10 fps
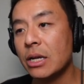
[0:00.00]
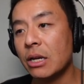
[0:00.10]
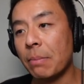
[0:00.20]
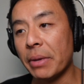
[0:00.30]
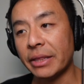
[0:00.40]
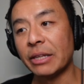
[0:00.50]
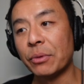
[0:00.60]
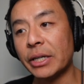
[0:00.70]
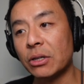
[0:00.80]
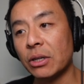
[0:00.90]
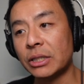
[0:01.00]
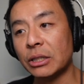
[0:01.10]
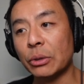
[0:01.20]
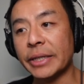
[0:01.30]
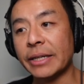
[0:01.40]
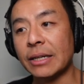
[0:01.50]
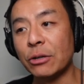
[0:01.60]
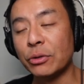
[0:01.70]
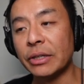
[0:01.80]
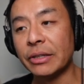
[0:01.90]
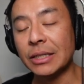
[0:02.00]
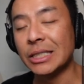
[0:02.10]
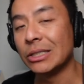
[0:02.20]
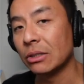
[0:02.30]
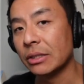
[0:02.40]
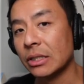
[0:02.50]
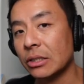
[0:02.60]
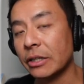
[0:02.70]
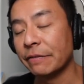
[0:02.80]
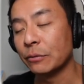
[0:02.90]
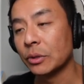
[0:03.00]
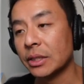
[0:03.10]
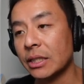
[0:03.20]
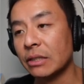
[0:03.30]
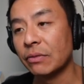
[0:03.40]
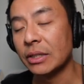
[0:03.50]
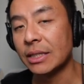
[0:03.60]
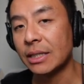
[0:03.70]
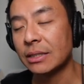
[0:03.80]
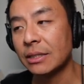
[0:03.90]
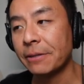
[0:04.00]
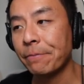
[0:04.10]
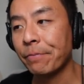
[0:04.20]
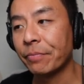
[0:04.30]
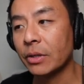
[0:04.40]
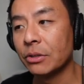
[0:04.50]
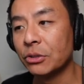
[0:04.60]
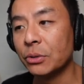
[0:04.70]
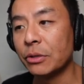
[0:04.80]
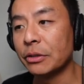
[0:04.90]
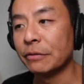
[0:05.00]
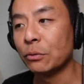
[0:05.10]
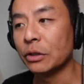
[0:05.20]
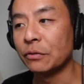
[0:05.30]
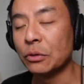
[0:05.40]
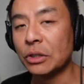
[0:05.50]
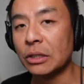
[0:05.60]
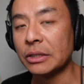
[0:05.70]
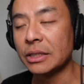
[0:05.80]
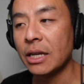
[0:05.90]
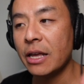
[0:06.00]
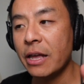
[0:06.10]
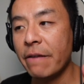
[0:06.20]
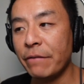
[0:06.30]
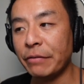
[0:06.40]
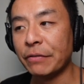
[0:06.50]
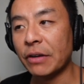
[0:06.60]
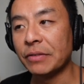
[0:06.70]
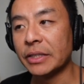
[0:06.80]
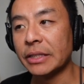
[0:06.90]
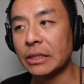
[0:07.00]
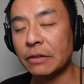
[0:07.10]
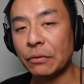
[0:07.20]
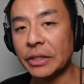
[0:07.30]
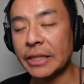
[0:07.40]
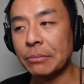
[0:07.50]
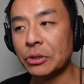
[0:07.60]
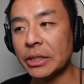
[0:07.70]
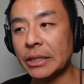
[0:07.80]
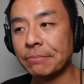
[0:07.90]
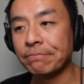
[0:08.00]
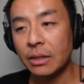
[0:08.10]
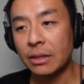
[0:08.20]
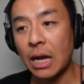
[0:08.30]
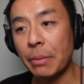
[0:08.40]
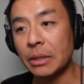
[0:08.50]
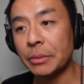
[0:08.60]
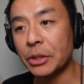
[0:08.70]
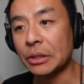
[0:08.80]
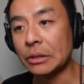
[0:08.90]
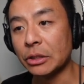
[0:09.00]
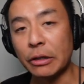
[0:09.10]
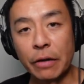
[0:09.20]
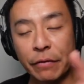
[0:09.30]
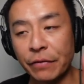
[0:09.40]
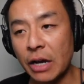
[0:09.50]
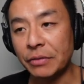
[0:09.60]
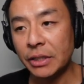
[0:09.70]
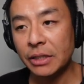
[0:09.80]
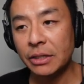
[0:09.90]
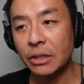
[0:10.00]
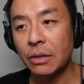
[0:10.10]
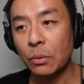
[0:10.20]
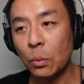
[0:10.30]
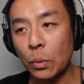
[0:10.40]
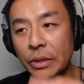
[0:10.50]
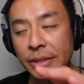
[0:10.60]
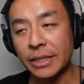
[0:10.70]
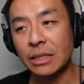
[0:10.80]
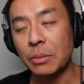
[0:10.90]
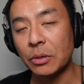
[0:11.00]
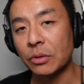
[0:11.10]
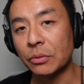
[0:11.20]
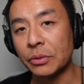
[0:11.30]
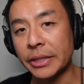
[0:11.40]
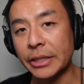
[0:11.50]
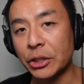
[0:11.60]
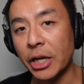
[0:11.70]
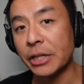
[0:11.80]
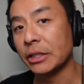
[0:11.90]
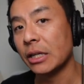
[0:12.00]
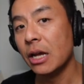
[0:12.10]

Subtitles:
Monthly running costs, you're looking at $130.94 for the Tesla, $244.55 for the MG. Carbon emissions, so over 5 years, with a Tesla Model 3 charging